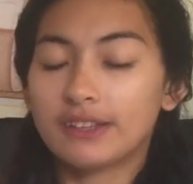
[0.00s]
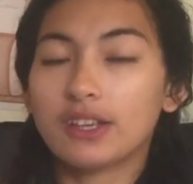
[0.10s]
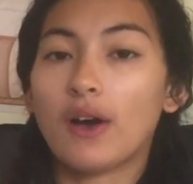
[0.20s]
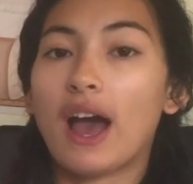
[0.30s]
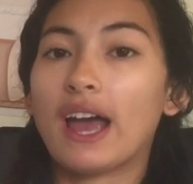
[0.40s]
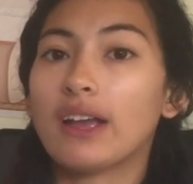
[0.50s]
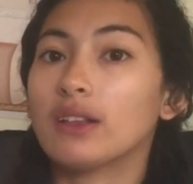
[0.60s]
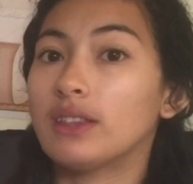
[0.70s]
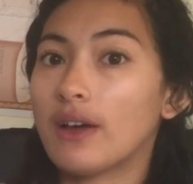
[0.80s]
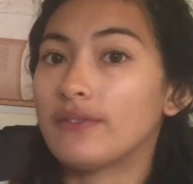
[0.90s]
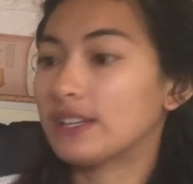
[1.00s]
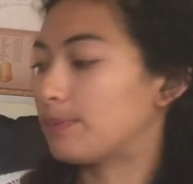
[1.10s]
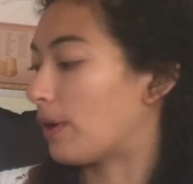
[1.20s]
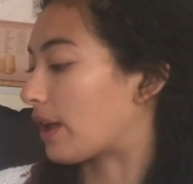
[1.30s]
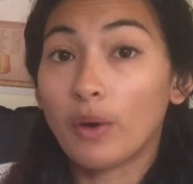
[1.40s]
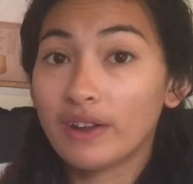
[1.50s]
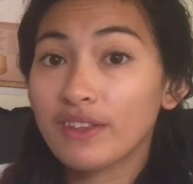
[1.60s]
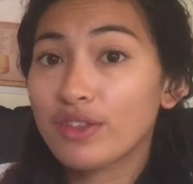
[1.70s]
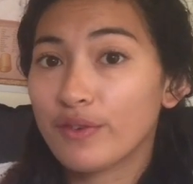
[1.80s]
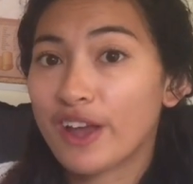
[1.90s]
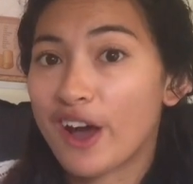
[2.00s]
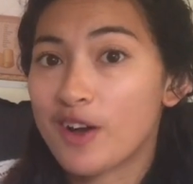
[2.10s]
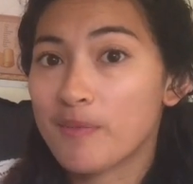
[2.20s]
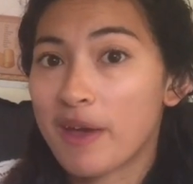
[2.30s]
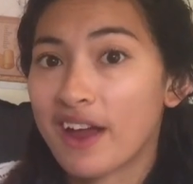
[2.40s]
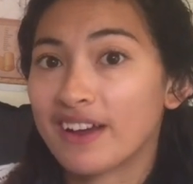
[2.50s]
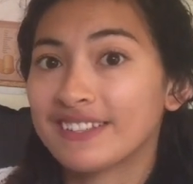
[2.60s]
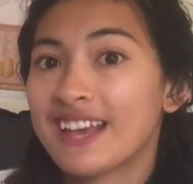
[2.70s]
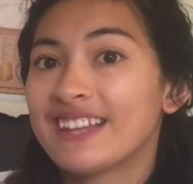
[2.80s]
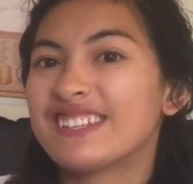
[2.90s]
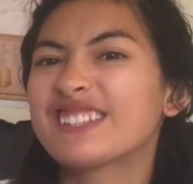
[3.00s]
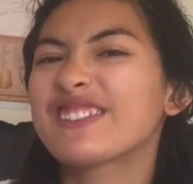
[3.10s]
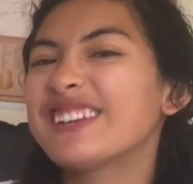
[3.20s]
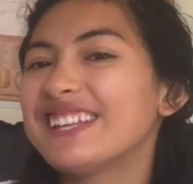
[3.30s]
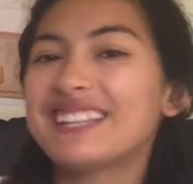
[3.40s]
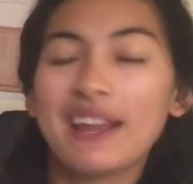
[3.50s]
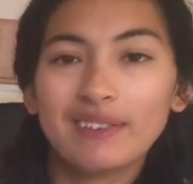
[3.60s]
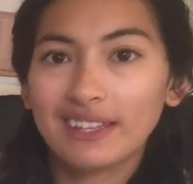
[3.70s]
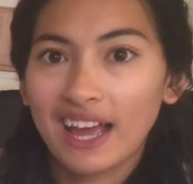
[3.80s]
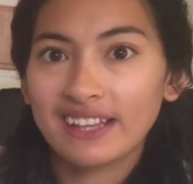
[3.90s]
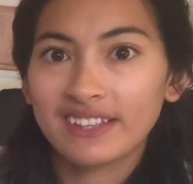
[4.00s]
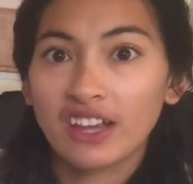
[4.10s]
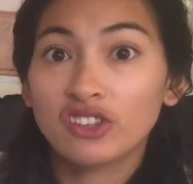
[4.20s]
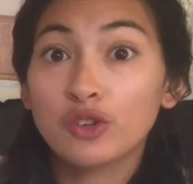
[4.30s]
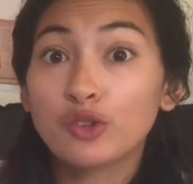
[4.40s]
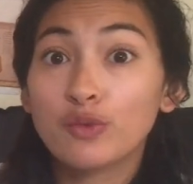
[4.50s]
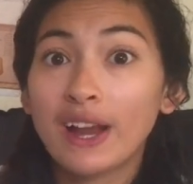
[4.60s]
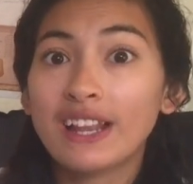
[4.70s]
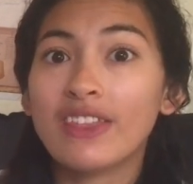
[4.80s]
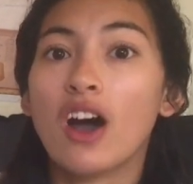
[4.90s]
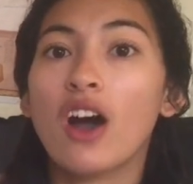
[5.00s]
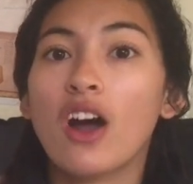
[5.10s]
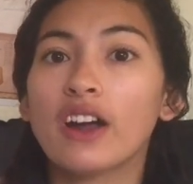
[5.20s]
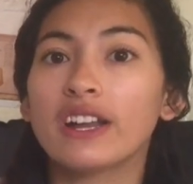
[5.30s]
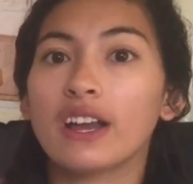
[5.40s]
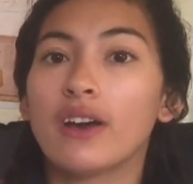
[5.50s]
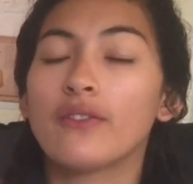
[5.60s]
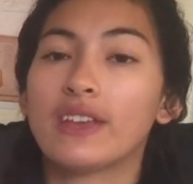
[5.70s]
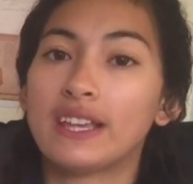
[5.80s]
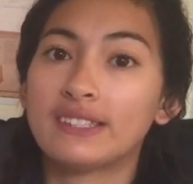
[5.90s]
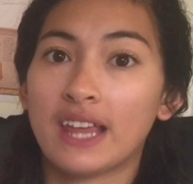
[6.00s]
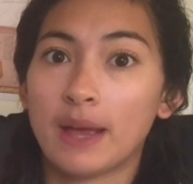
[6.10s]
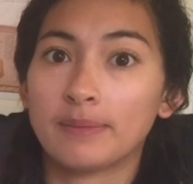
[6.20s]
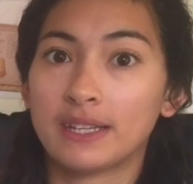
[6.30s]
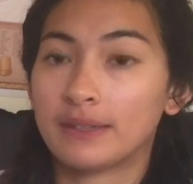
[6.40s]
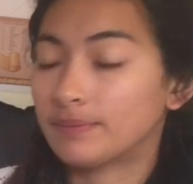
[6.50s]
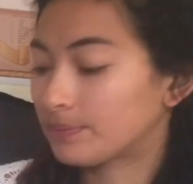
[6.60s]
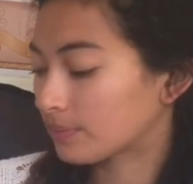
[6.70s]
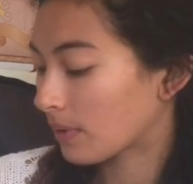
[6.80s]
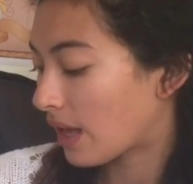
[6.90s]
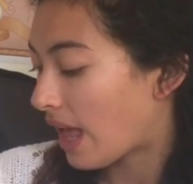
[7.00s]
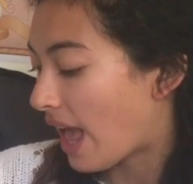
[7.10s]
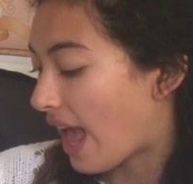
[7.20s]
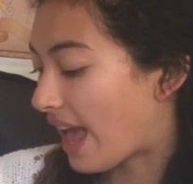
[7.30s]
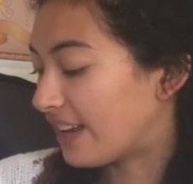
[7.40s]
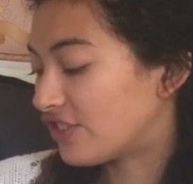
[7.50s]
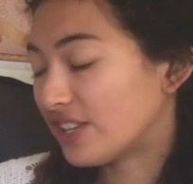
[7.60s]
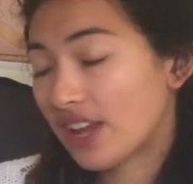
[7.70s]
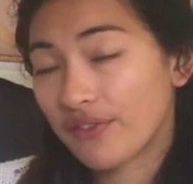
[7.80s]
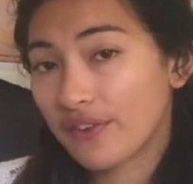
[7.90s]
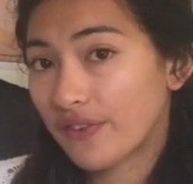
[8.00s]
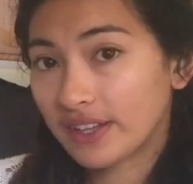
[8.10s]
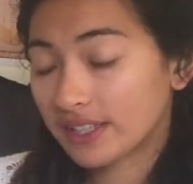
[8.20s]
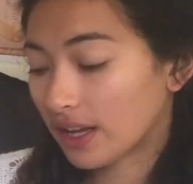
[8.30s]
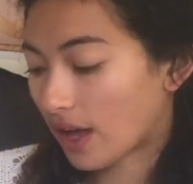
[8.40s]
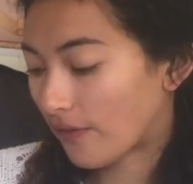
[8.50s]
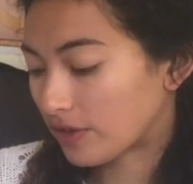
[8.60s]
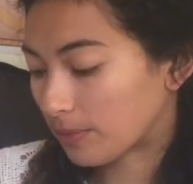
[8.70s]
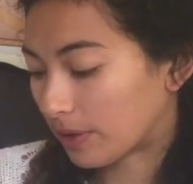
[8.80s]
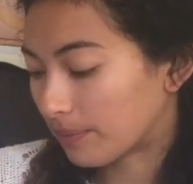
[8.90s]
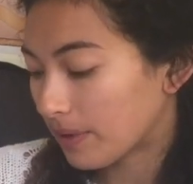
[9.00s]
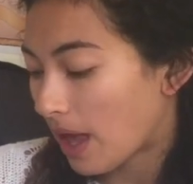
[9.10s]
And so I love this book. One of the three au pairs, discreetly named Eliza, she was right in the heart of East Hampton and she never felt uncomfortable.